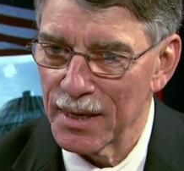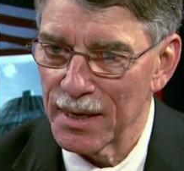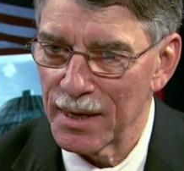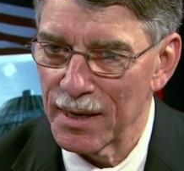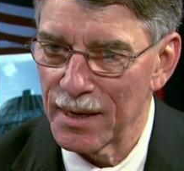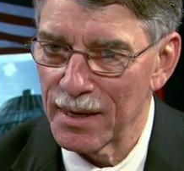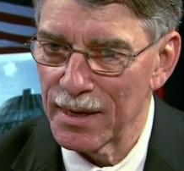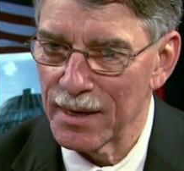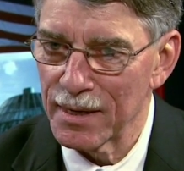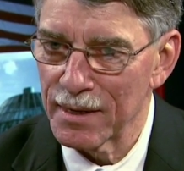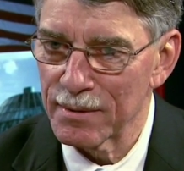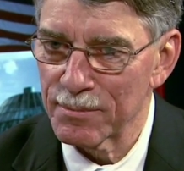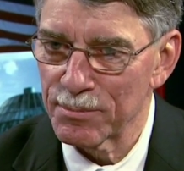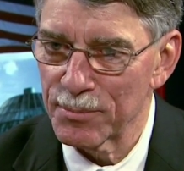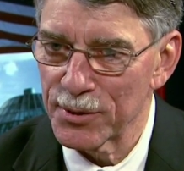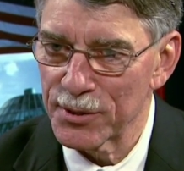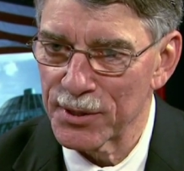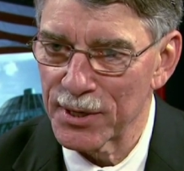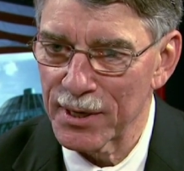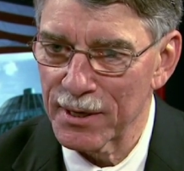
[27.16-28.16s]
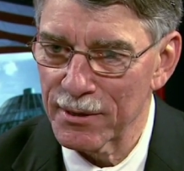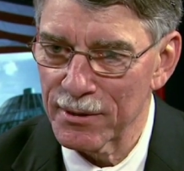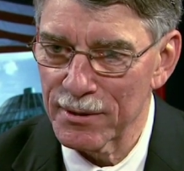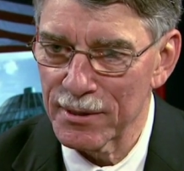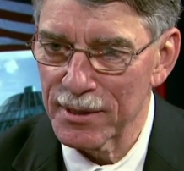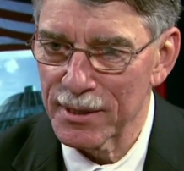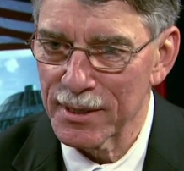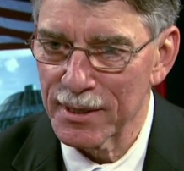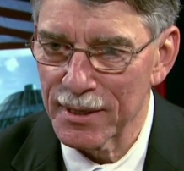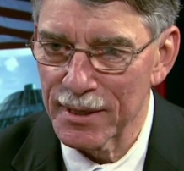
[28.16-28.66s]
uh,
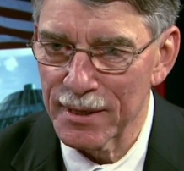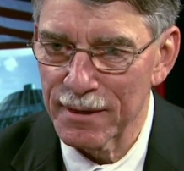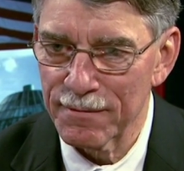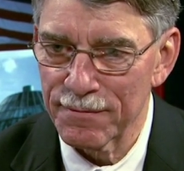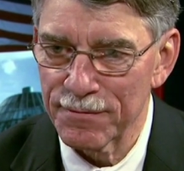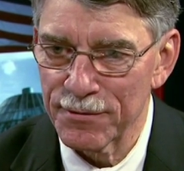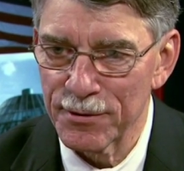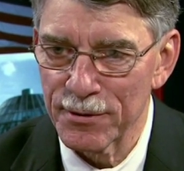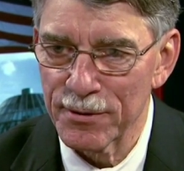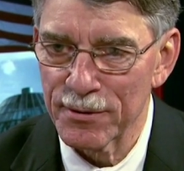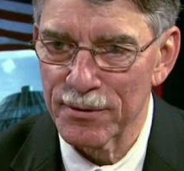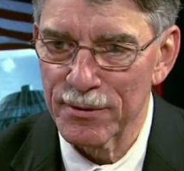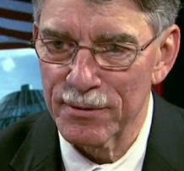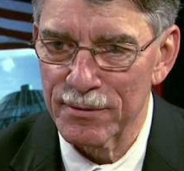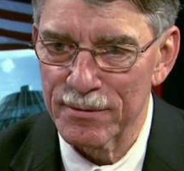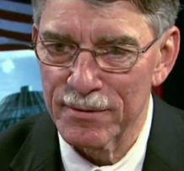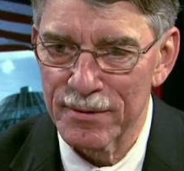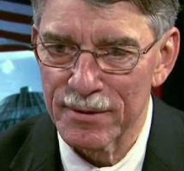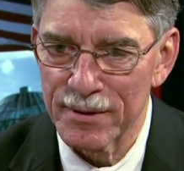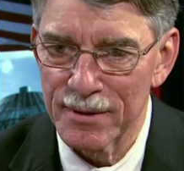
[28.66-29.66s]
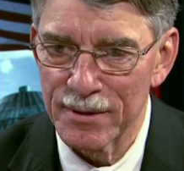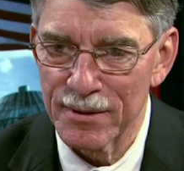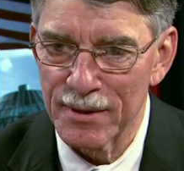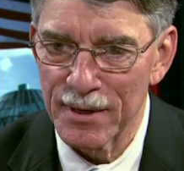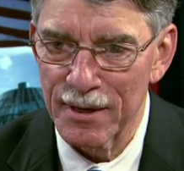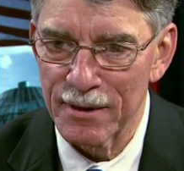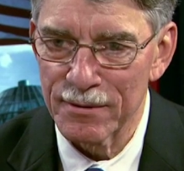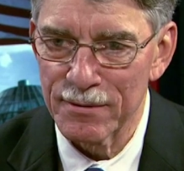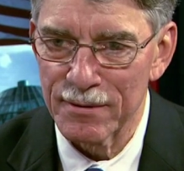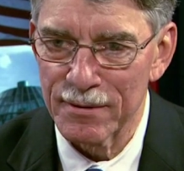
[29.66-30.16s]
particularly if you're you
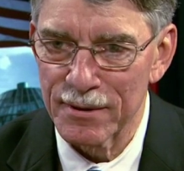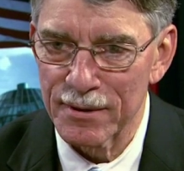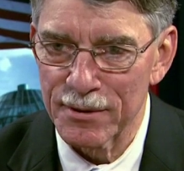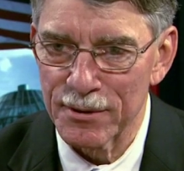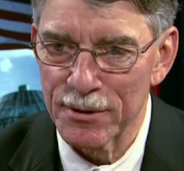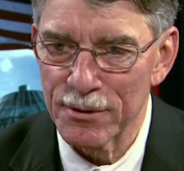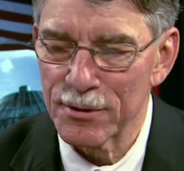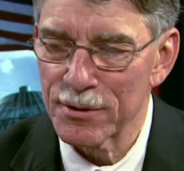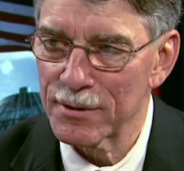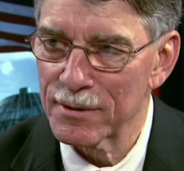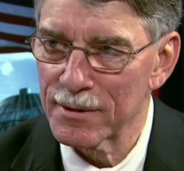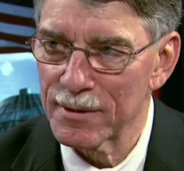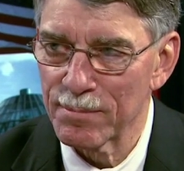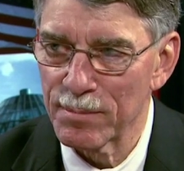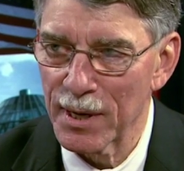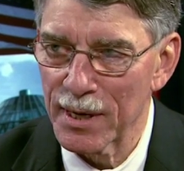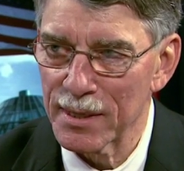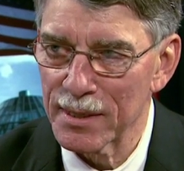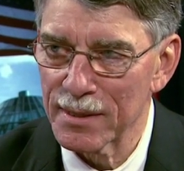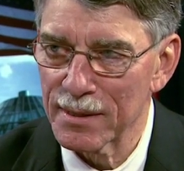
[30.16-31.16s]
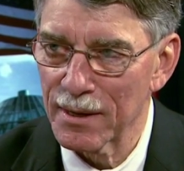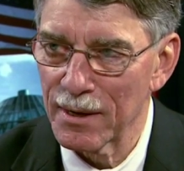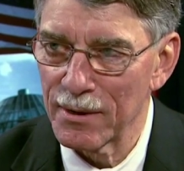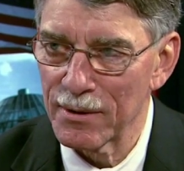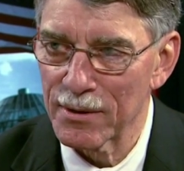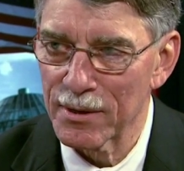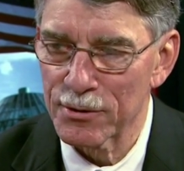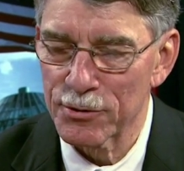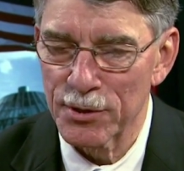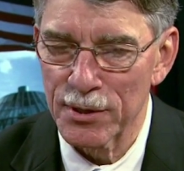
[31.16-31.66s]
know, you're used to debating
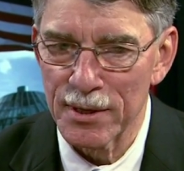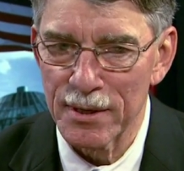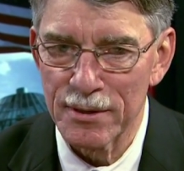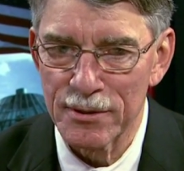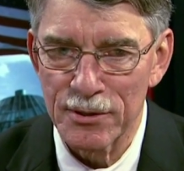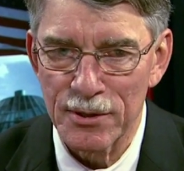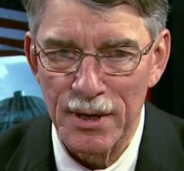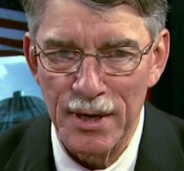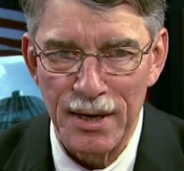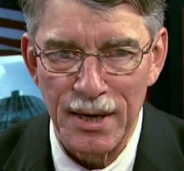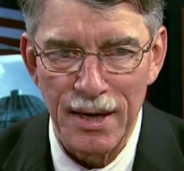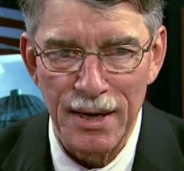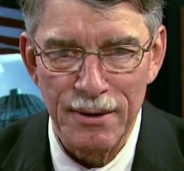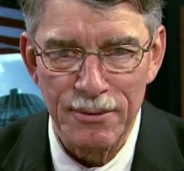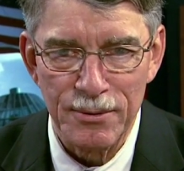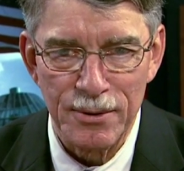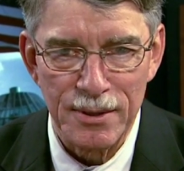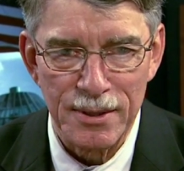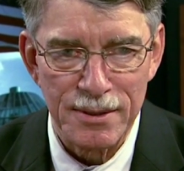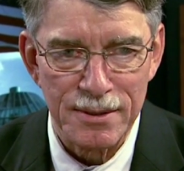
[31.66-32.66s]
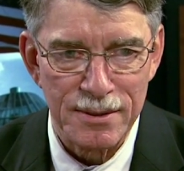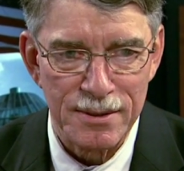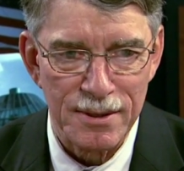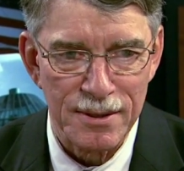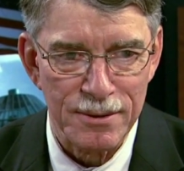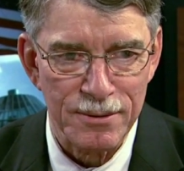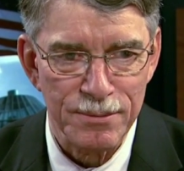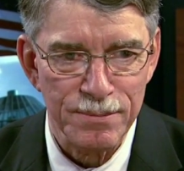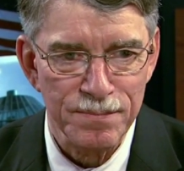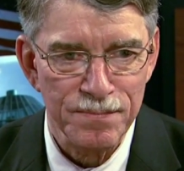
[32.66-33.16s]
all those years like I was. So
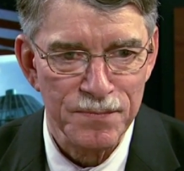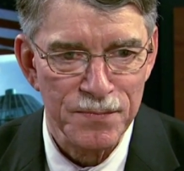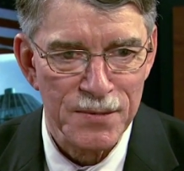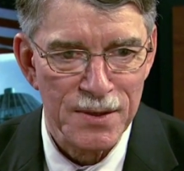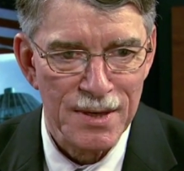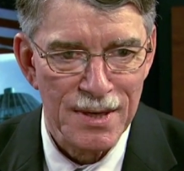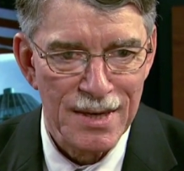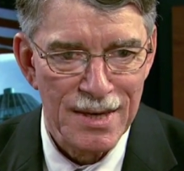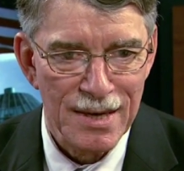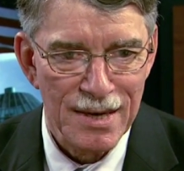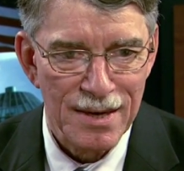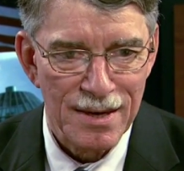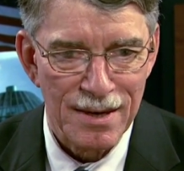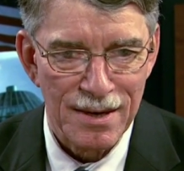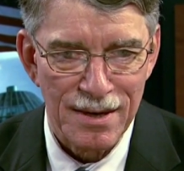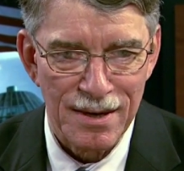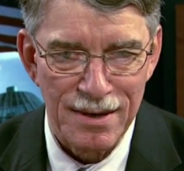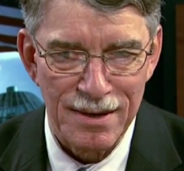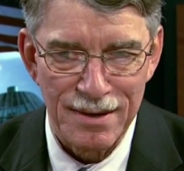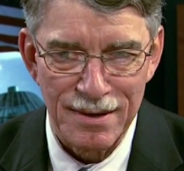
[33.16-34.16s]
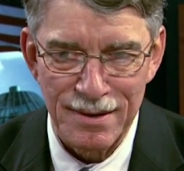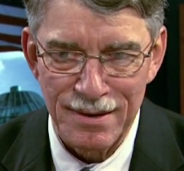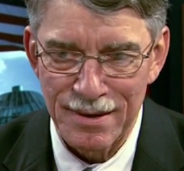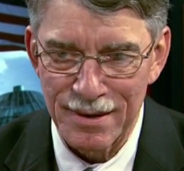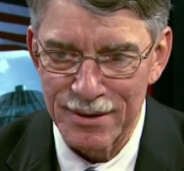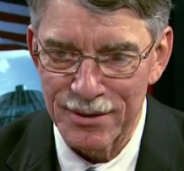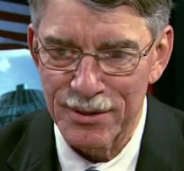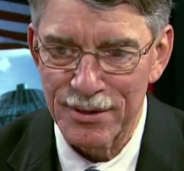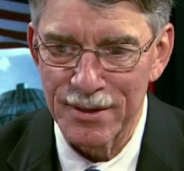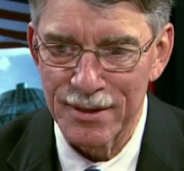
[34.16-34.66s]
uh,
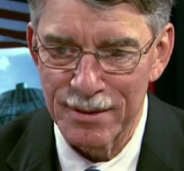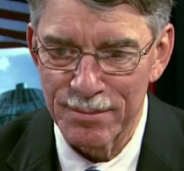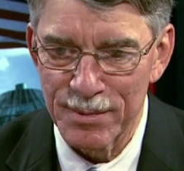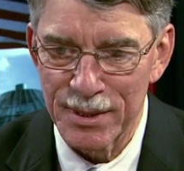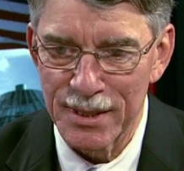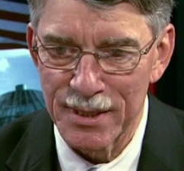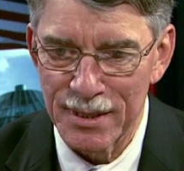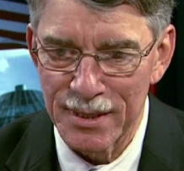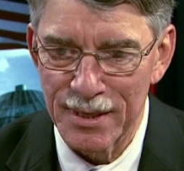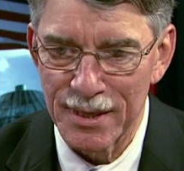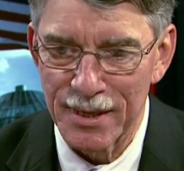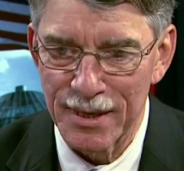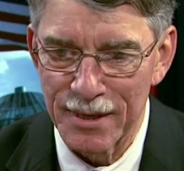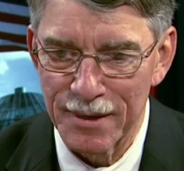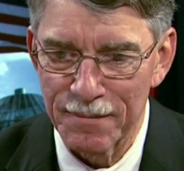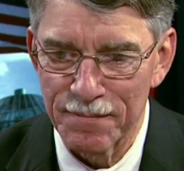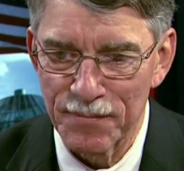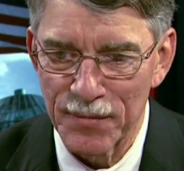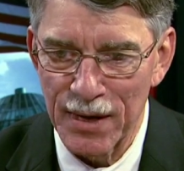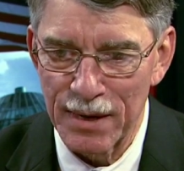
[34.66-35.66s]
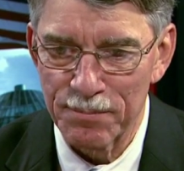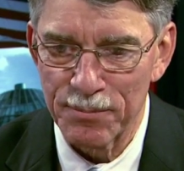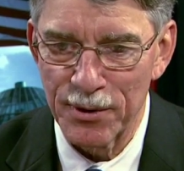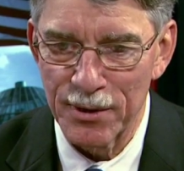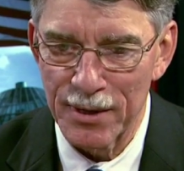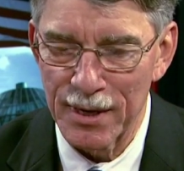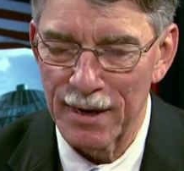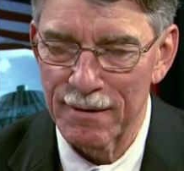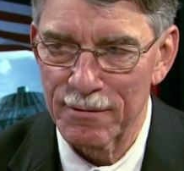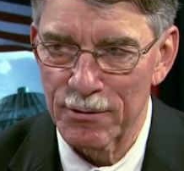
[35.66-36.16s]
it's going to be, um, that
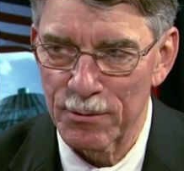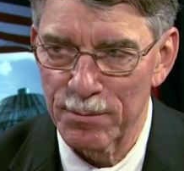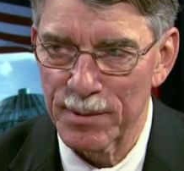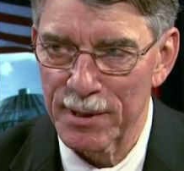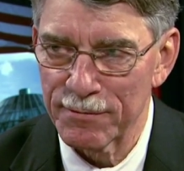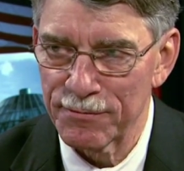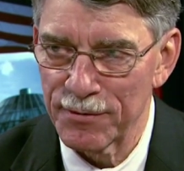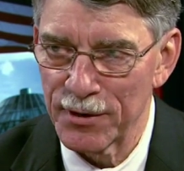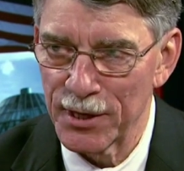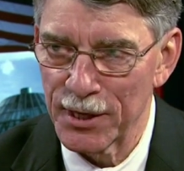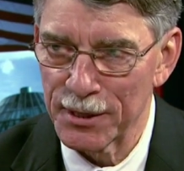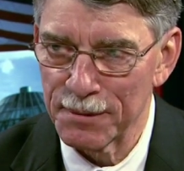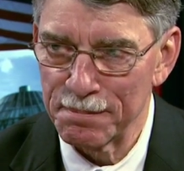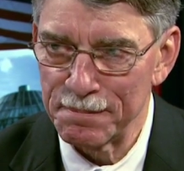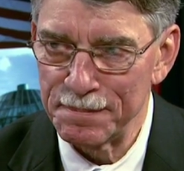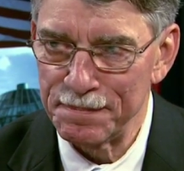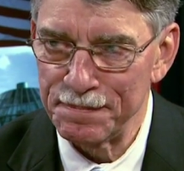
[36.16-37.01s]
part of it will be fun.